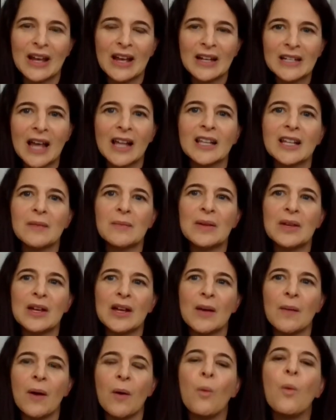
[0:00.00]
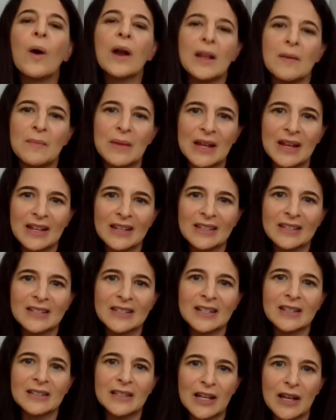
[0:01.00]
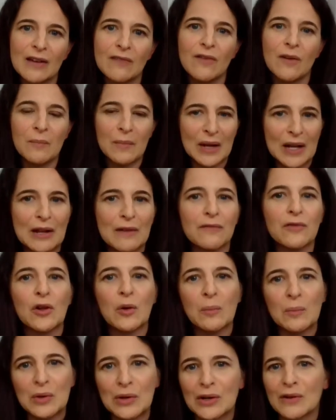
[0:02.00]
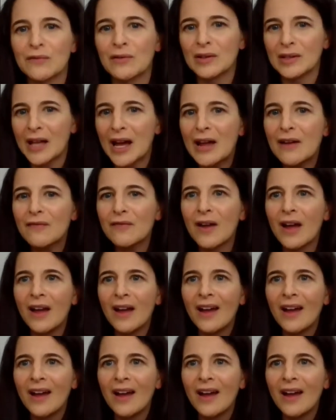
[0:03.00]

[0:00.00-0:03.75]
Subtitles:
telling me about what it means to live a meaningful and beautiful life.